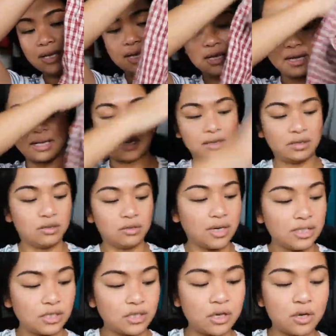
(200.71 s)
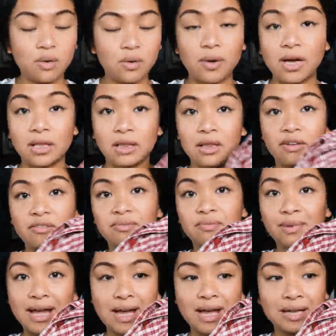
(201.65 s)
And you guys know I love
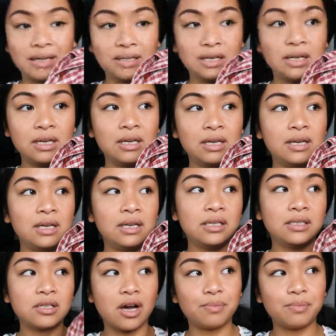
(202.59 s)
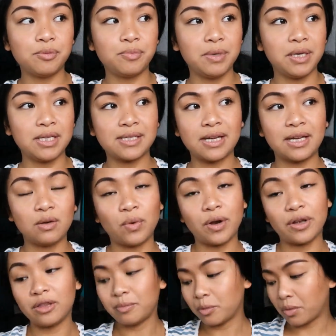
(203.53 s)
plaid tops because I can
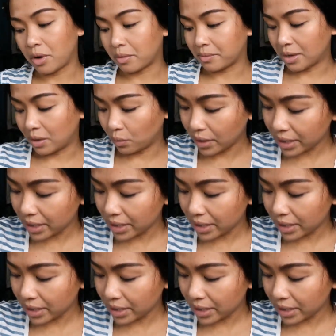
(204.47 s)
wear them around my